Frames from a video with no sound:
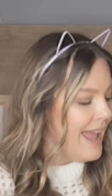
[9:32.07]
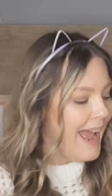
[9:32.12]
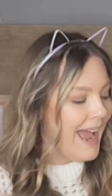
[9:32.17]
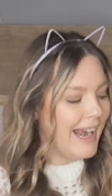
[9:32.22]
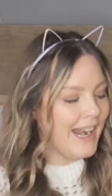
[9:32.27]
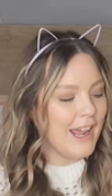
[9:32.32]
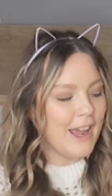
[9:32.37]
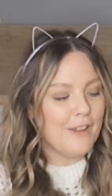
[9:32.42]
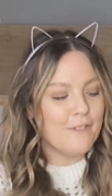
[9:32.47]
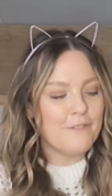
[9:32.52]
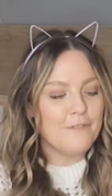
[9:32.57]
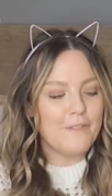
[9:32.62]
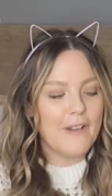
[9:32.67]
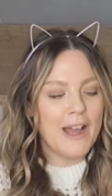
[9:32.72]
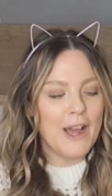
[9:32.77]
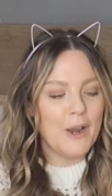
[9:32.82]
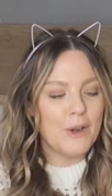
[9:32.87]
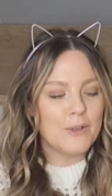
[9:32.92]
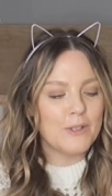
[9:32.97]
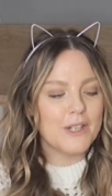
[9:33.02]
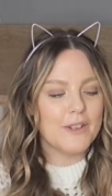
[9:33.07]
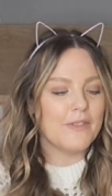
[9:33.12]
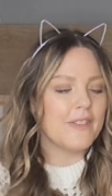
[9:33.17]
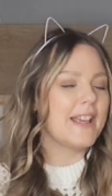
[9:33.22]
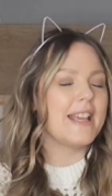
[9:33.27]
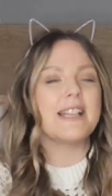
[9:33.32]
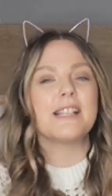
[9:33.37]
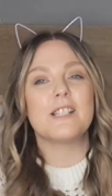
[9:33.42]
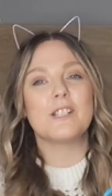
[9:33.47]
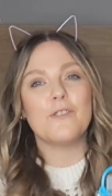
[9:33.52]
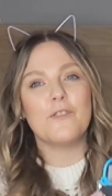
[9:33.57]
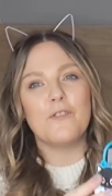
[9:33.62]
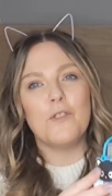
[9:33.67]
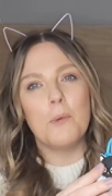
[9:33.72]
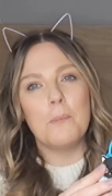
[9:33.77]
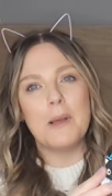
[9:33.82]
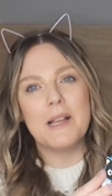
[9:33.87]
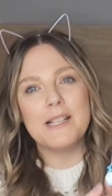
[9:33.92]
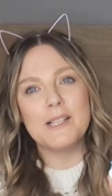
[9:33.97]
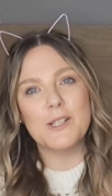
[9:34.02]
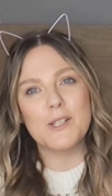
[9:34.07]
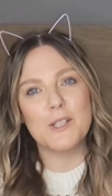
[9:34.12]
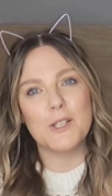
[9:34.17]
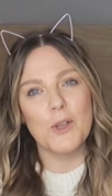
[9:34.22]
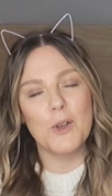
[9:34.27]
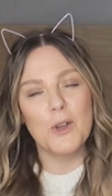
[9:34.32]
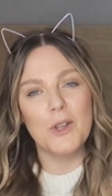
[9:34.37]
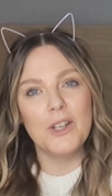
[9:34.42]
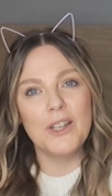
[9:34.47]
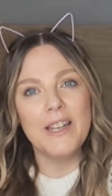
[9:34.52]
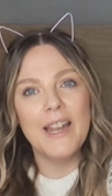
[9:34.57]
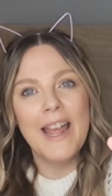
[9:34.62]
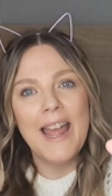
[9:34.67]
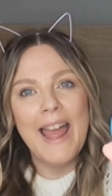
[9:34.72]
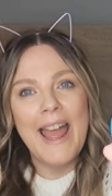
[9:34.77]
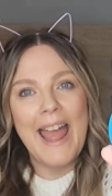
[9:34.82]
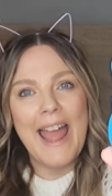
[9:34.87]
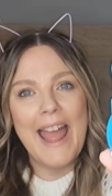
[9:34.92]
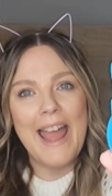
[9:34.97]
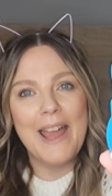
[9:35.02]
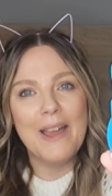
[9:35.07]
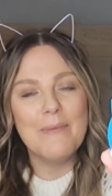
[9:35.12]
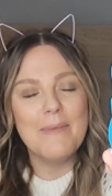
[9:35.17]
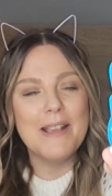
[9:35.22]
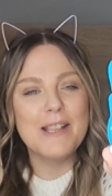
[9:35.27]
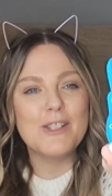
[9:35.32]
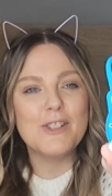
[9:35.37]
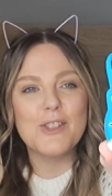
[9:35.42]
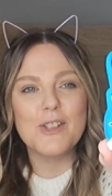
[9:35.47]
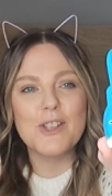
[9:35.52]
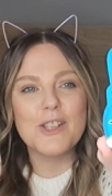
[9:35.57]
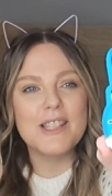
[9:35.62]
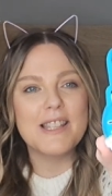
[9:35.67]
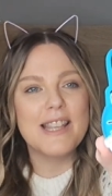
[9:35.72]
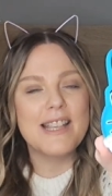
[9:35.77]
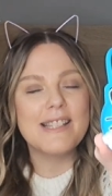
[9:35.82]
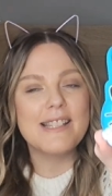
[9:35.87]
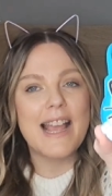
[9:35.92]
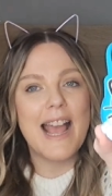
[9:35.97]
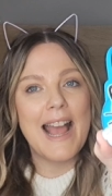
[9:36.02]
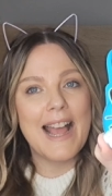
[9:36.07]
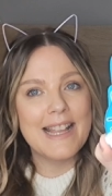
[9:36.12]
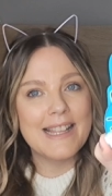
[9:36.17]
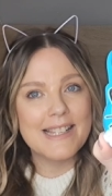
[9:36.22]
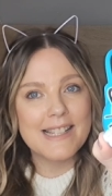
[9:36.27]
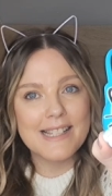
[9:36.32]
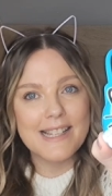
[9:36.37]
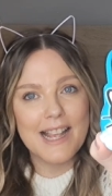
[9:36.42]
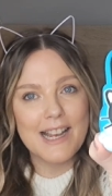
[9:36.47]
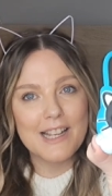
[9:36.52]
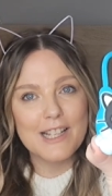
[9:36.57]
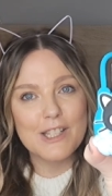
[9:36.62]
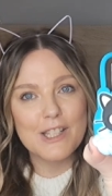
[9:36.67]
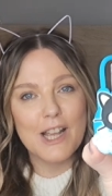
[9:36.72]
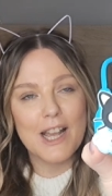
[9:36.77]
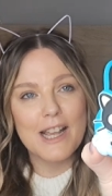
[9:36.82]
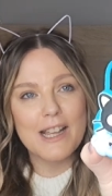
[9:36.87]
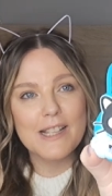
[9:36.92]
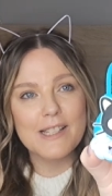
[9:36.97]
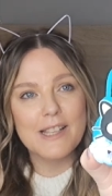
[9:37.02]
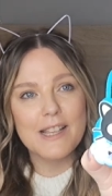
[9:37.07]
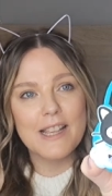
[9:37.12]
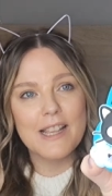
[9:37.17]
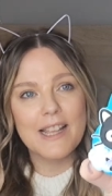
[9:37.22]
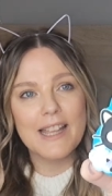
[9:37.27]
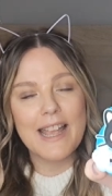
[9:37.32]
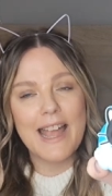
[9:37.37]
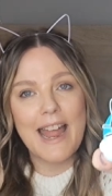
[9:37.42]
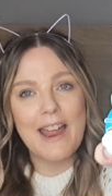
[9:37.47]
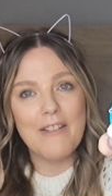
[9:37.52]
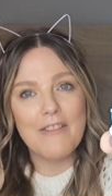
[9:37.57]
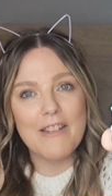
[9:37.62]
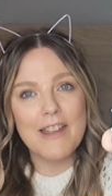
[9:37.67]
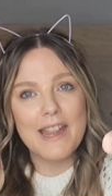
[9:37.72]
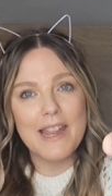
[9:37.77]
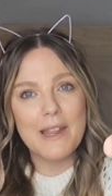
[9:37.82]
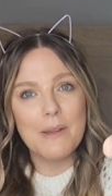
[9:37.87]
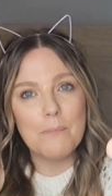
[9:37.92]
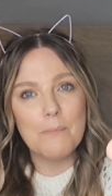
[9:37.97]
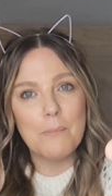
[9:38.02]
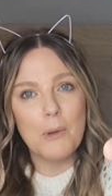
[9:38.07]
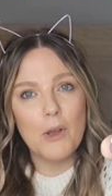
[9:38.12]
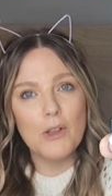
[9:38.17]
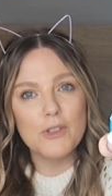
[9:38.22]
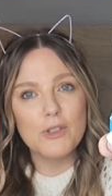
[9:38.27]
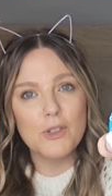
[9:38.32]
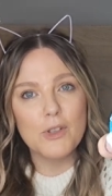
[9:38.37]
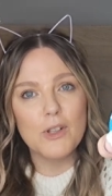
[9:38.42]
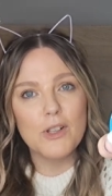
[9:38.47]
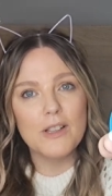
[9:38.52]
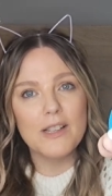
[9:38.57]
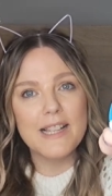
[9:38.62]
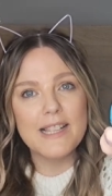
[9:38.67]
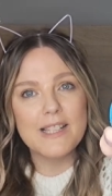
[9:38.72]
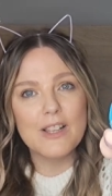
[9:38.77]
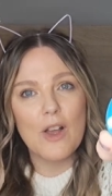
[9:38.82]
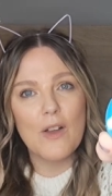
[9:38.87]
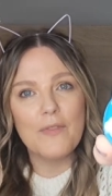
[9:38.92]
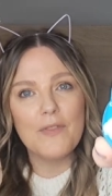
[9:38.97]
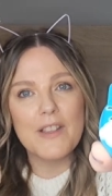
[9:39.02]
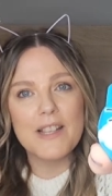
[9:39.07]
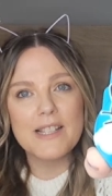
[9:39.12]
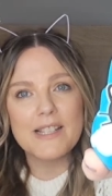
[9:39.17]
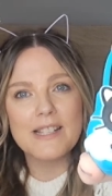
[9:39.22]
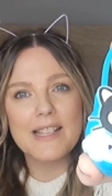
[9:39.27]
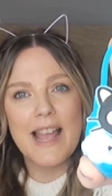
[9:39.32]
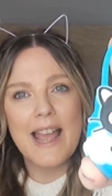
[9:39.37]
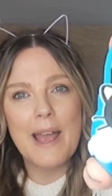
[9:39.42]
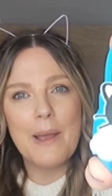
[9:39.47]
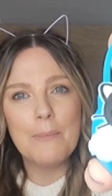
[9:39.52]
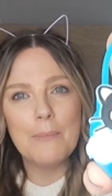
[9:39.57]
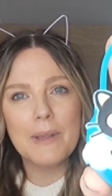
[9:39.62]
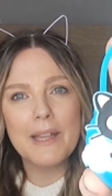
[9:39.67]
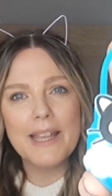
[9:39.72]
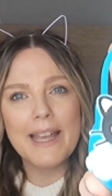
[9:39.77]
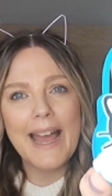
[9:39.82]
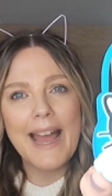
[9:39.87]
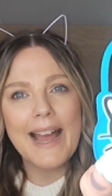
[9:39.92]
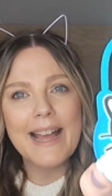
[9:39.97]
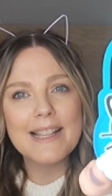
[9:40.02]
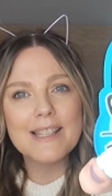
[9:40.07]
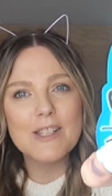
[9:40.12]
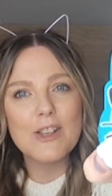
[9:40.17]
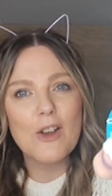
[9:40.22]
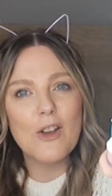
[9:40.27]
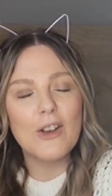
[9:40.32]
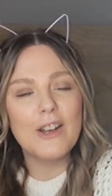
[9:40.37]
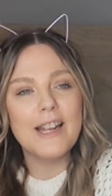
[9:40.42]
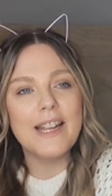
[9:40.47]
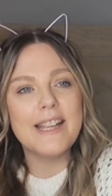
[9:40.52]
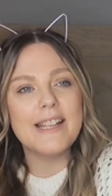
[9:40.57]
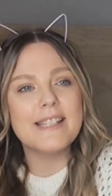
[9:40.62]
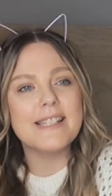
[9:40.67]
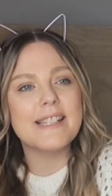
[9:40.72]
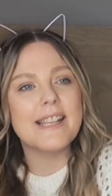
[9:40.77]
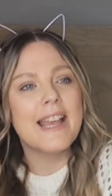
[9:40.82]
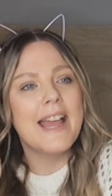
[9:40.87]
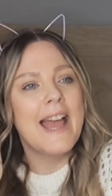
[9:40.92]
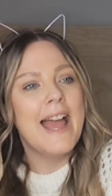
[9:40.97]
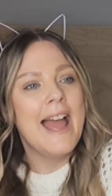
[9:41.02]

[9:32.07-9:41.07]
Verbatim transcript: And I found this for my son. Um, it's just this hand sanitizer carrying bottle. It's got this um, cat on it.